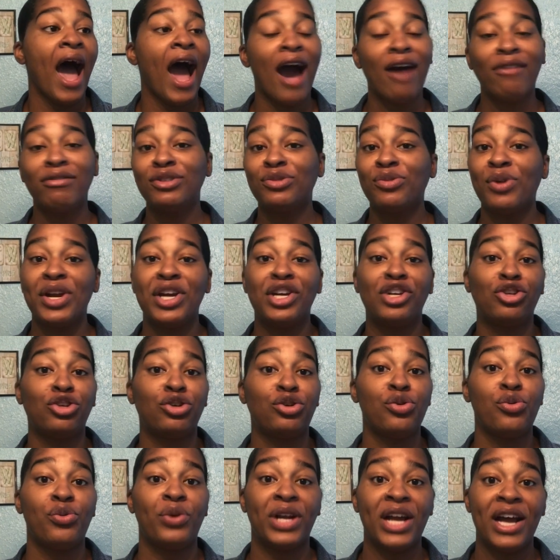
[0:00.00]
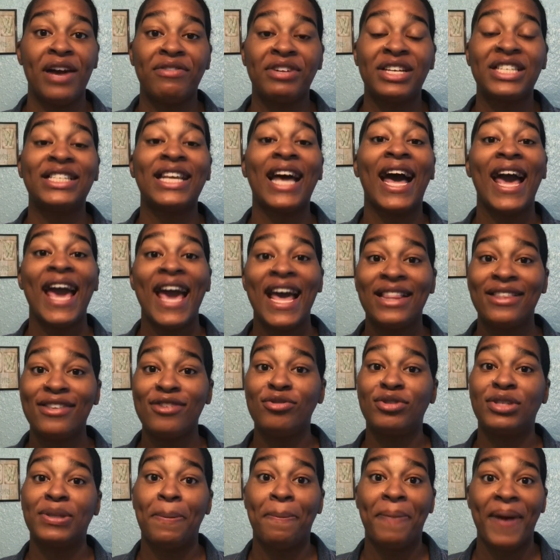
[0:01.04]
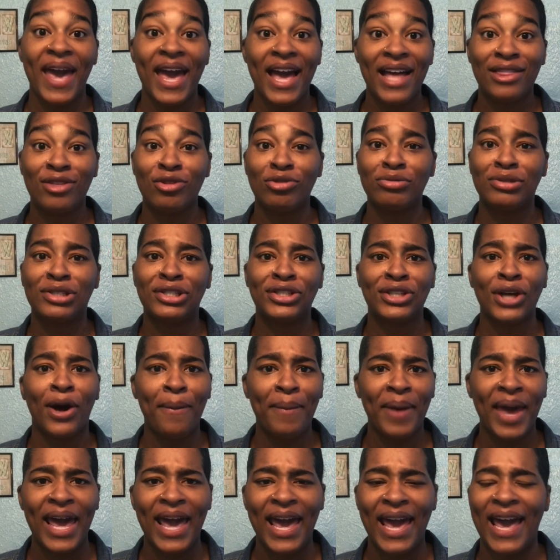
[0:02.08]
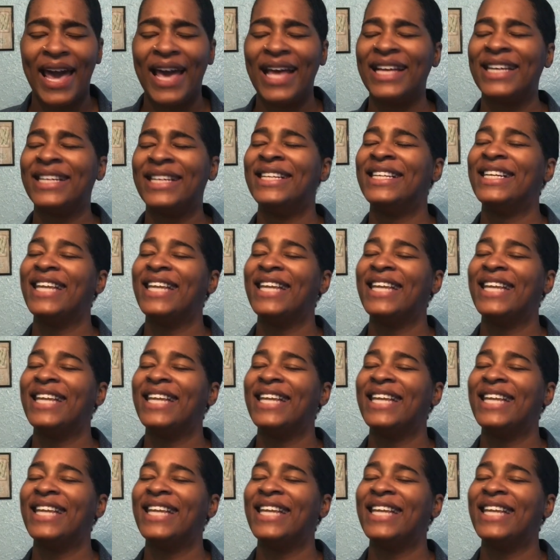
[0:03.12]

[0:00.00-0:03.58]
I was ready to do whatever because I had to use the bathroom so bad.